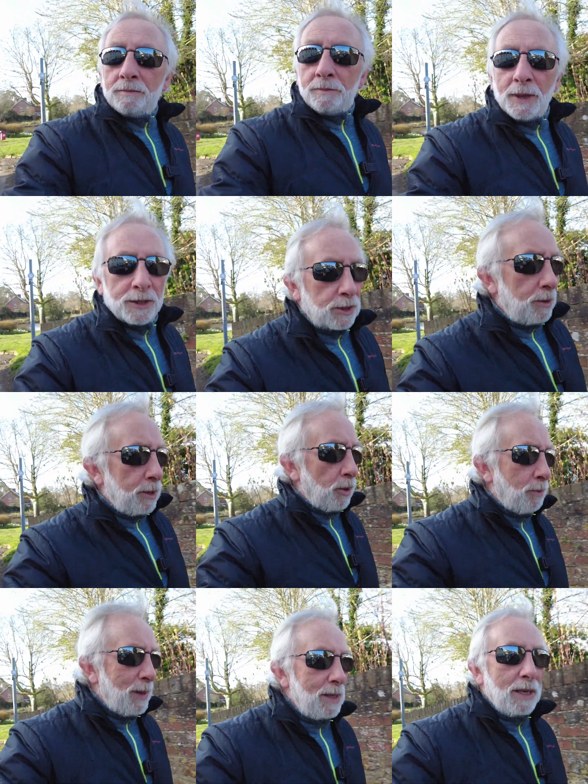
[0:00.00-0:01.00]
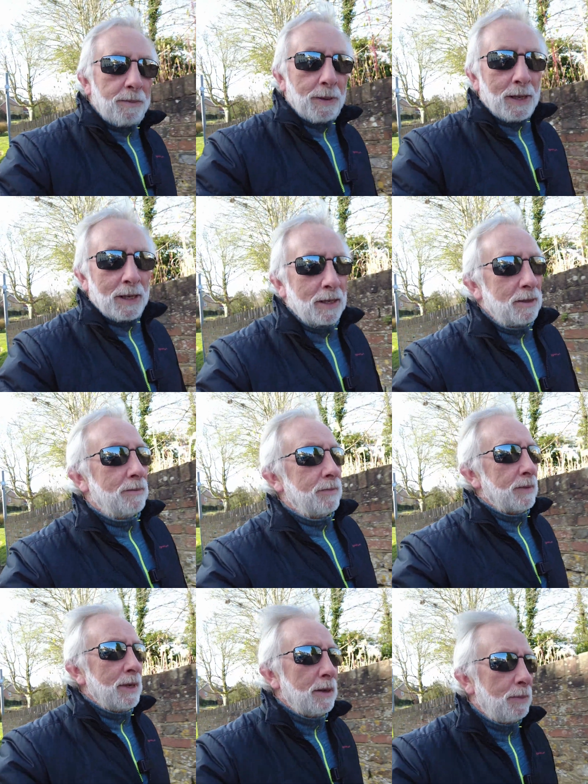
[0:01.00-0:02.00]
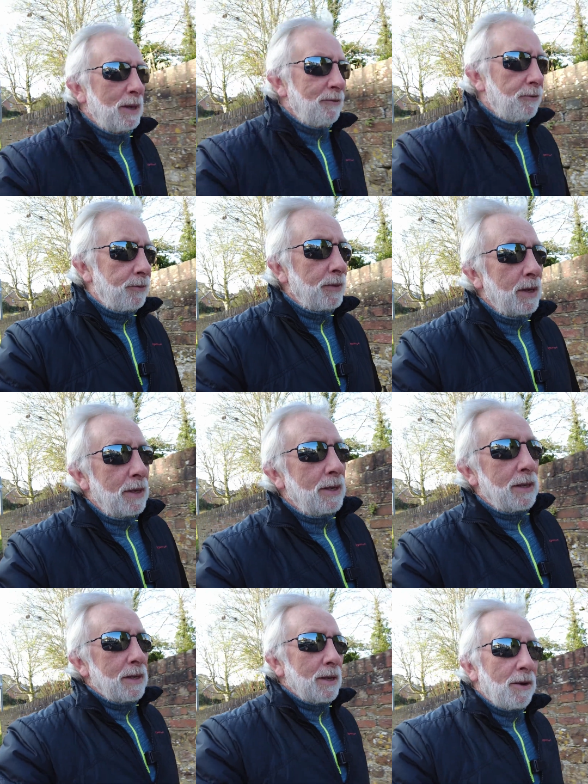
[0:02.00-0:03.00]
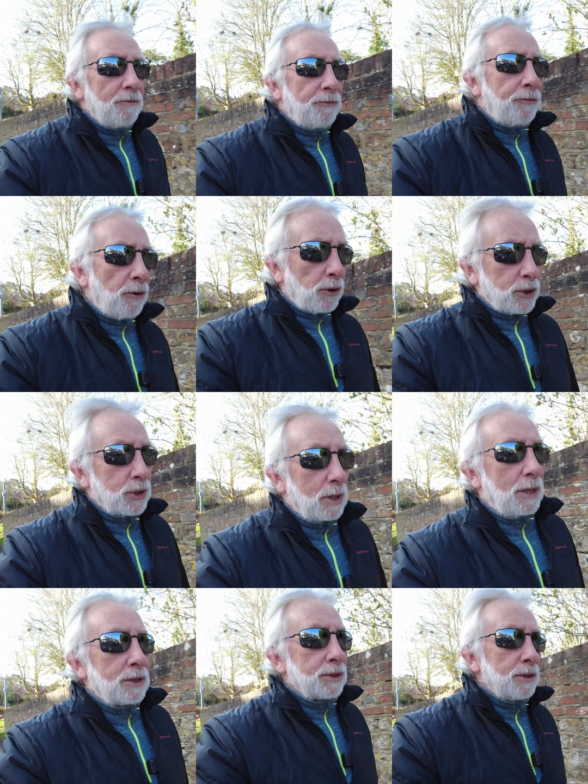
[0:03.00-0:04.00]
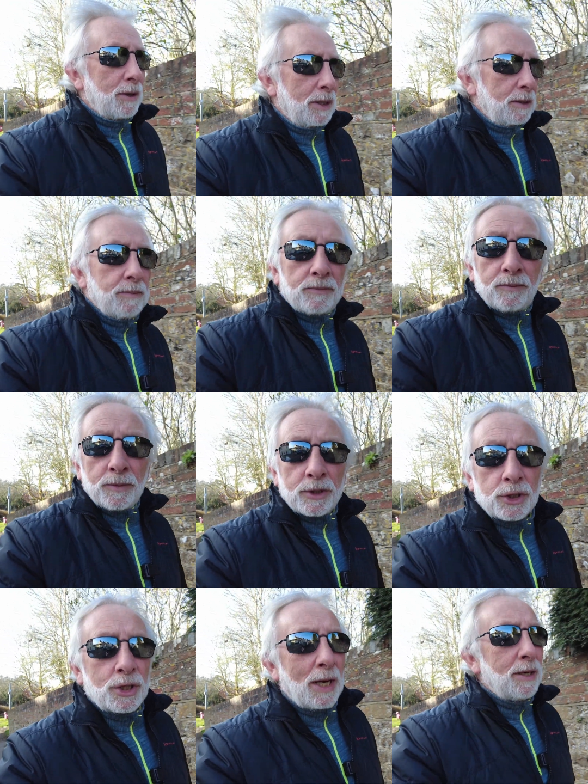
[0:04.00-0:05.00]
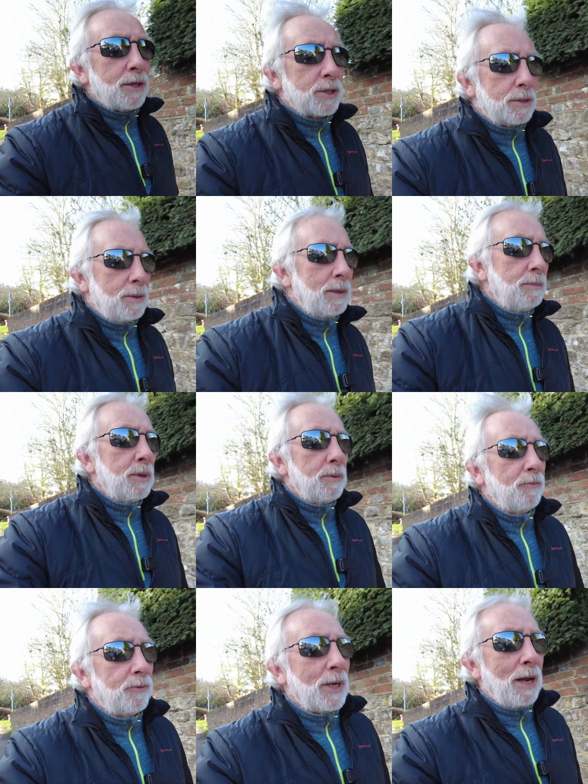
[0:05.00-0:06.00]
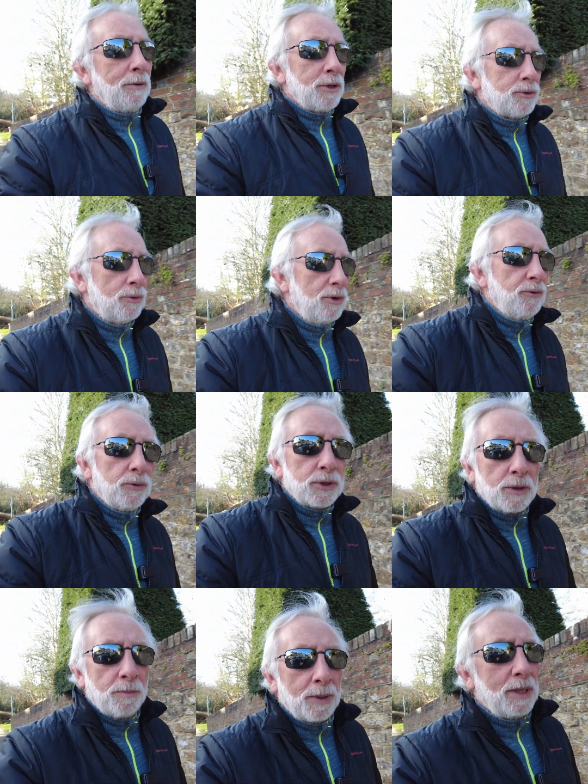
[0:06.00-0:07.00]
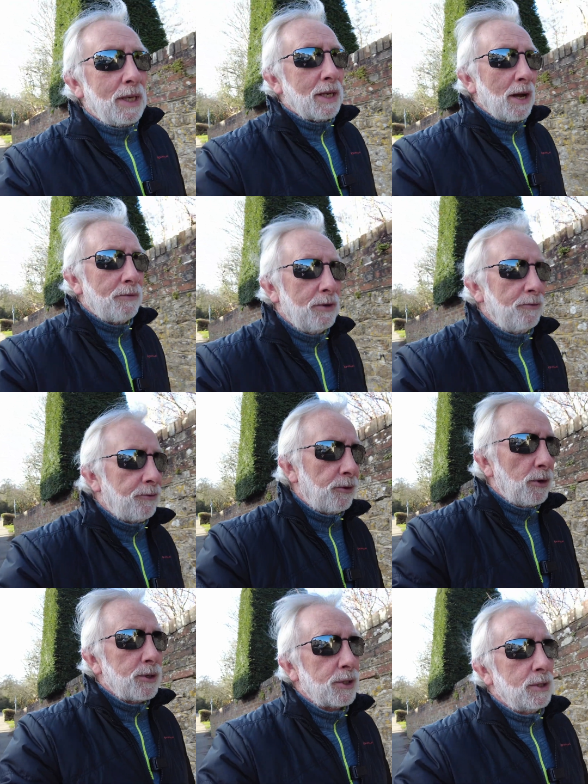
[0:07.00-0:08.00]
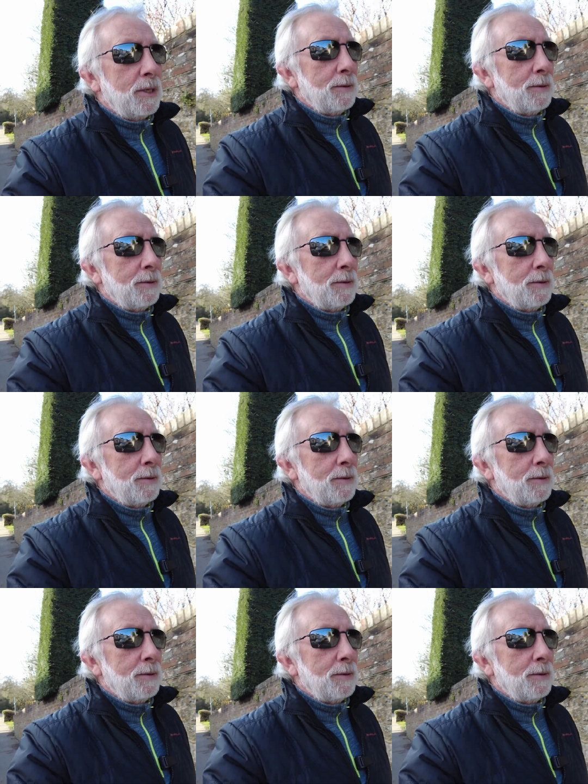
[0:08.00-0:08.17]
but it's a little bit nippy, a little bit of frost last night. The sheds and the garage roof was completely covered in frost,